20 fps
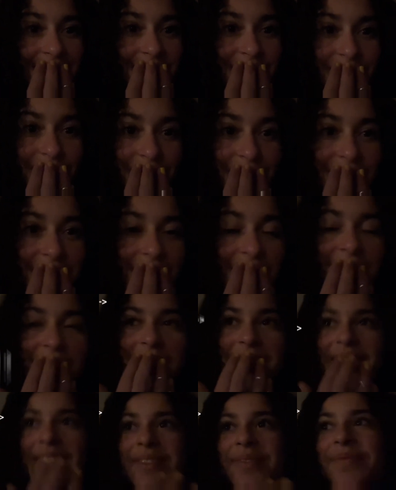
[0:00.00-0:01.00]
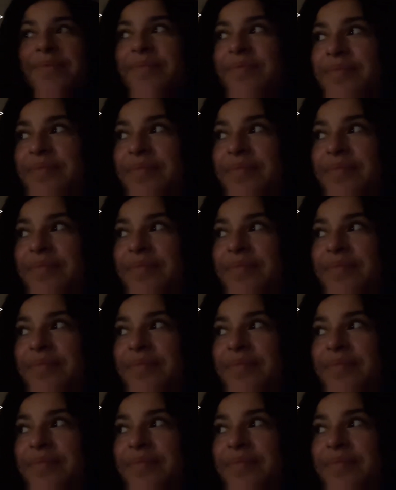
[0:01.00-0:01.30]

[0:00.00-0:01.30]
I'm so tired.